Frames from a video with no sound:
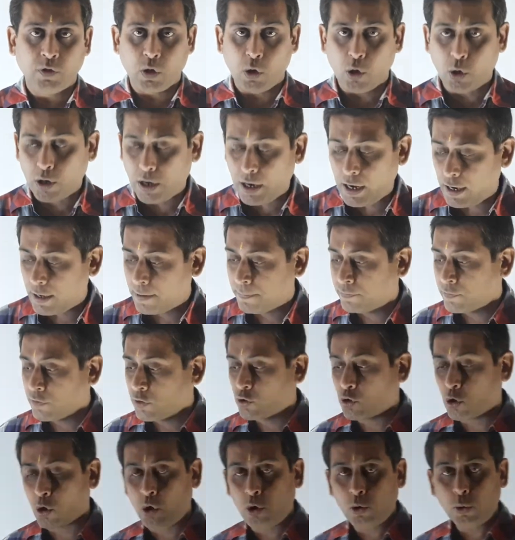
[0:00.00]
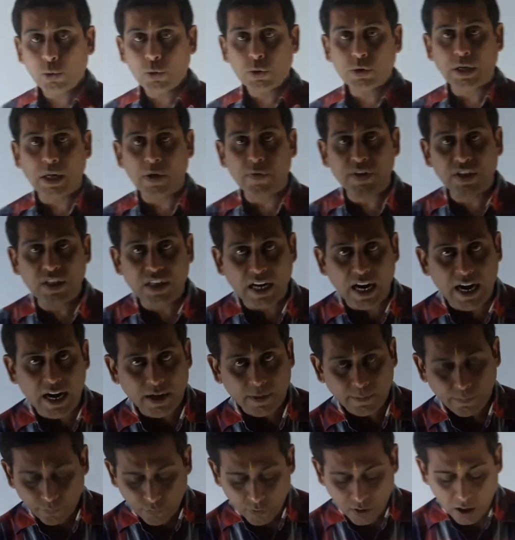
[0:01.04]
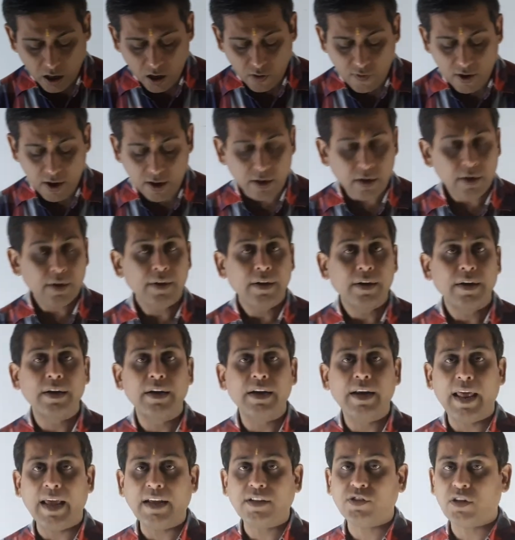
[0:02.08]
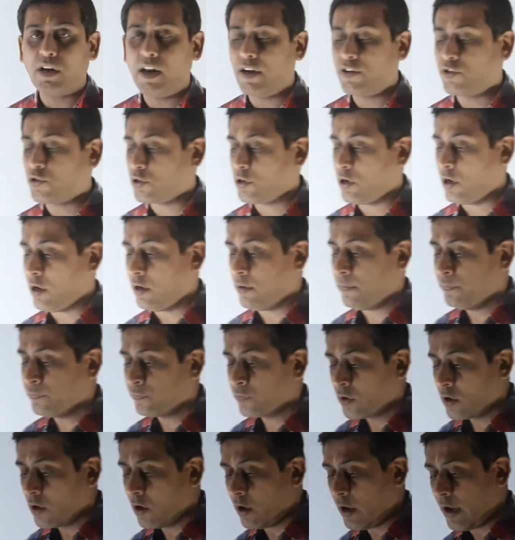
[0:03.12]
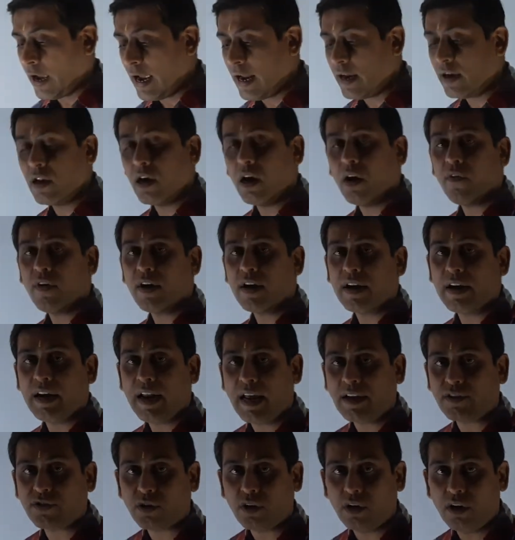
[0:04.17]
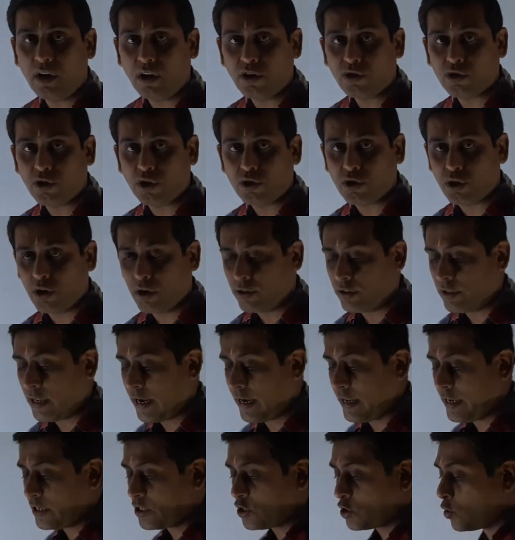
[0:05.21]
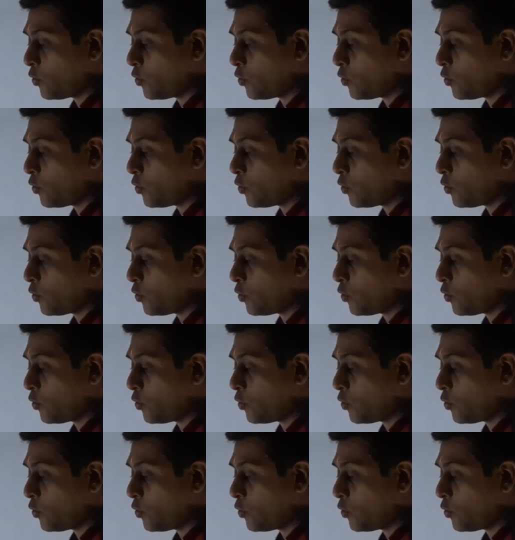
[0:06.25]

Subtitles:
Okay, so shall we start our next lecture and our next illustration, that is